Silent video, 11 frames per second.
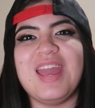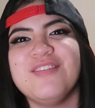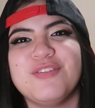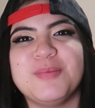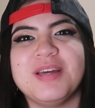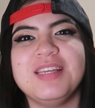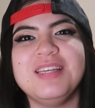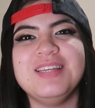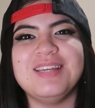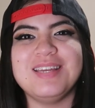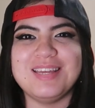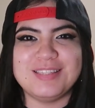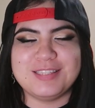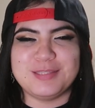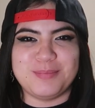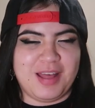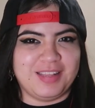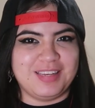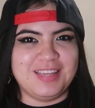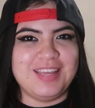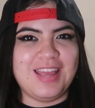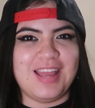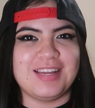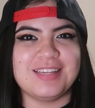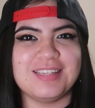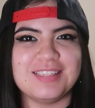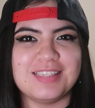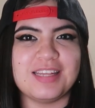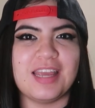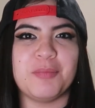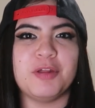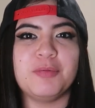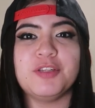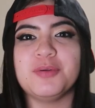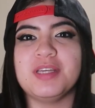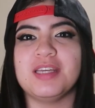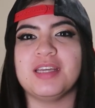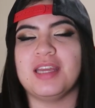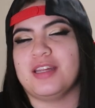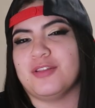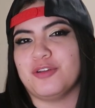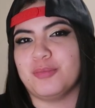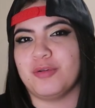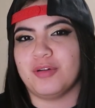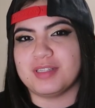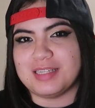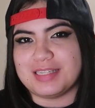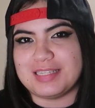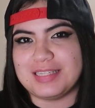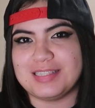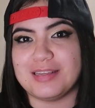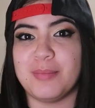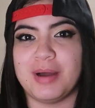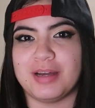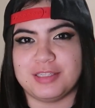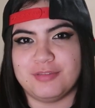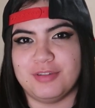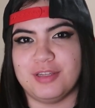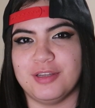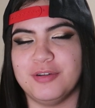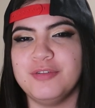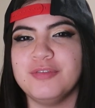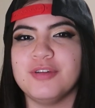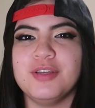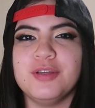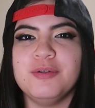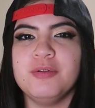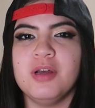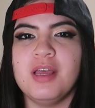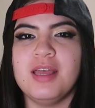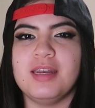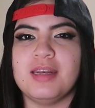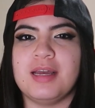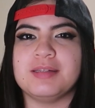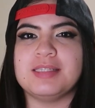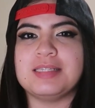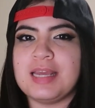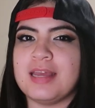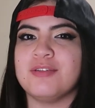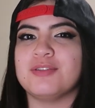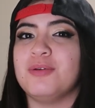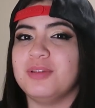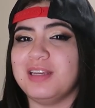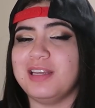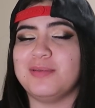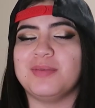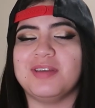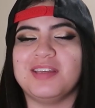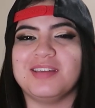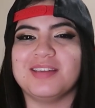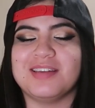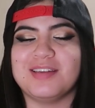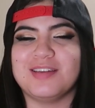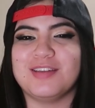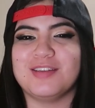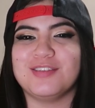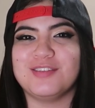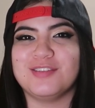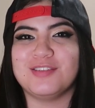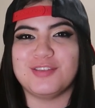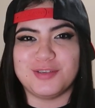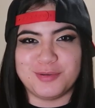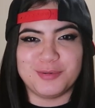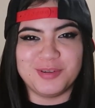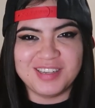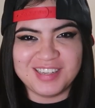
Hey everybody, it's Melanie and today I'm going to be doing another Pro Wrestling Tees unboxing video for you. Now today there's only going to be two